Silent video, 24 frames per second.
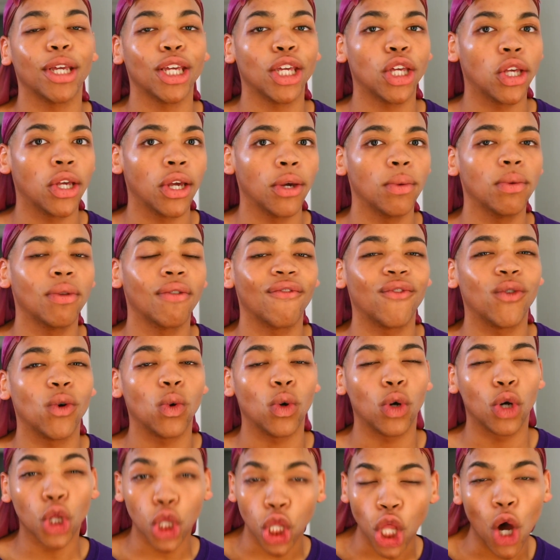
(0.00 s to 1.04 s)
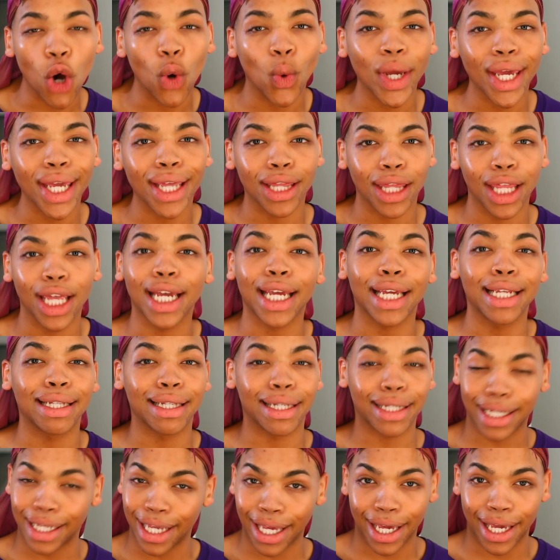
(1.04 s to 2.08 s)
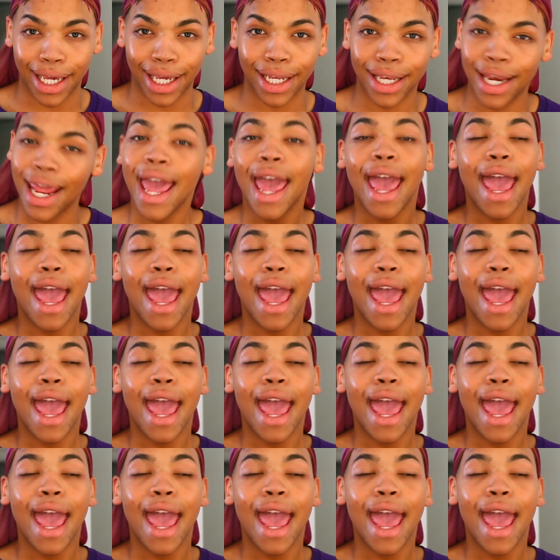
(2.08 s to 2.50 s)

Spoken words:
youthful, glowy looking skin.